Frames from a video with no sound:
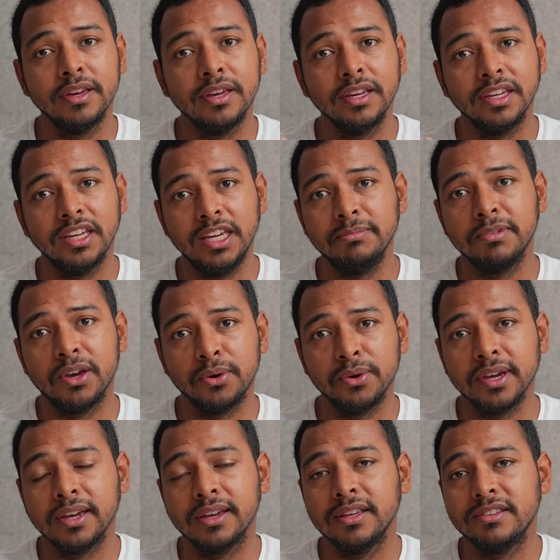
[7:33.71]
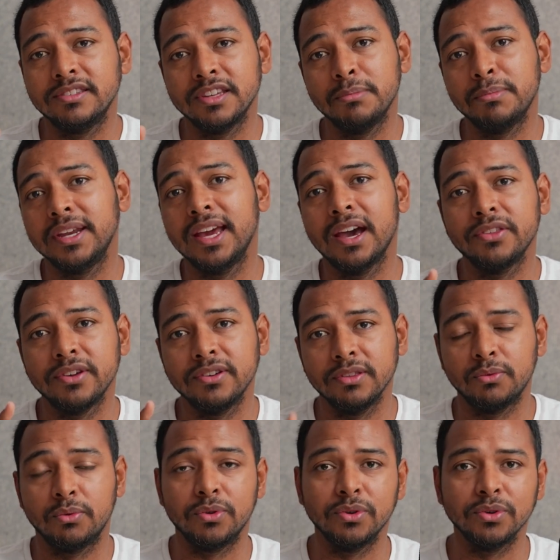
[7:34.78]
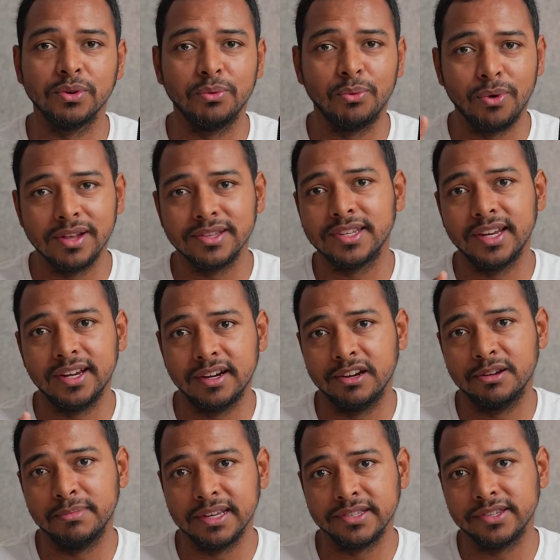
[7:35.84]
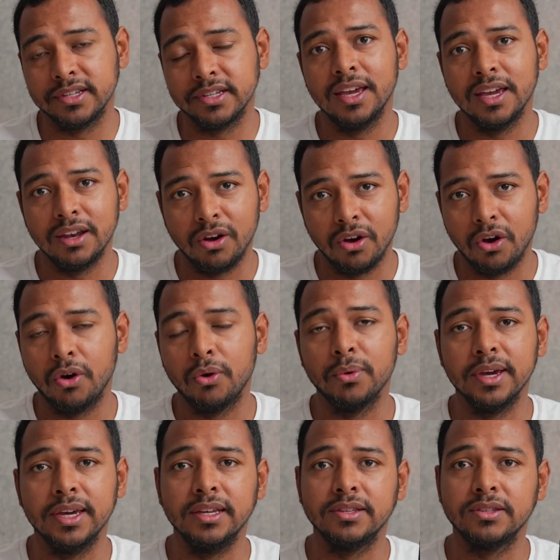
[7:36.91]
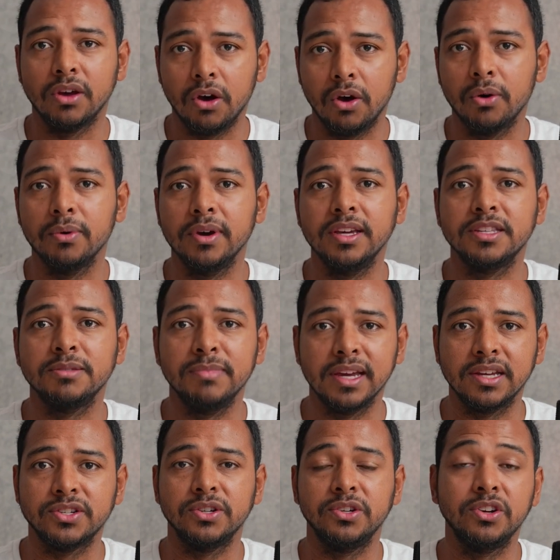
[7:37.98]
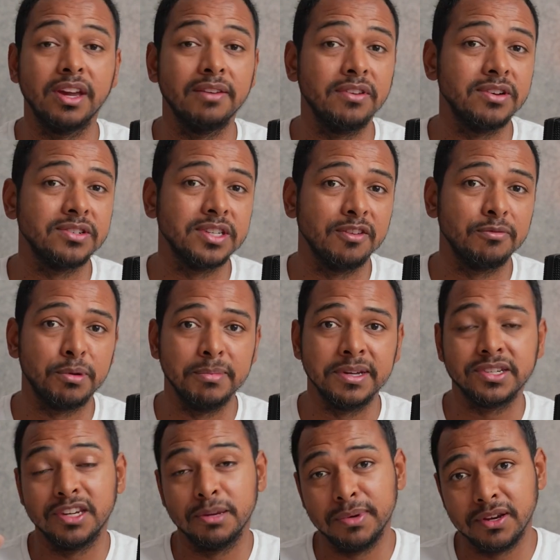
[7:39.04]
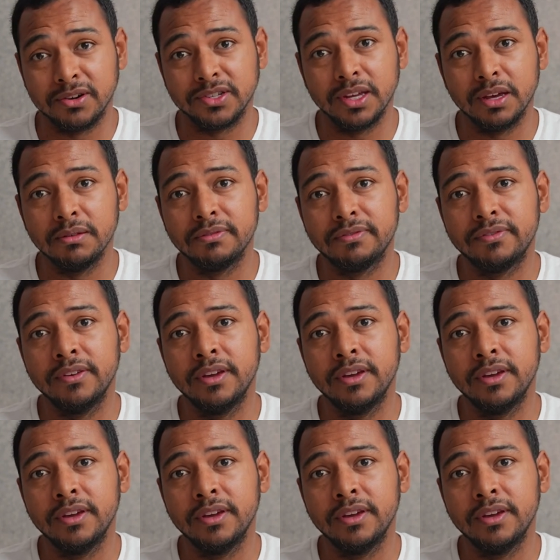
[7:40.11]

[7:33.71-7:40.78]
Keep going. Somebody out there in the world wants to hear your message. And always, always make sure you're giving yourself permission to be yourself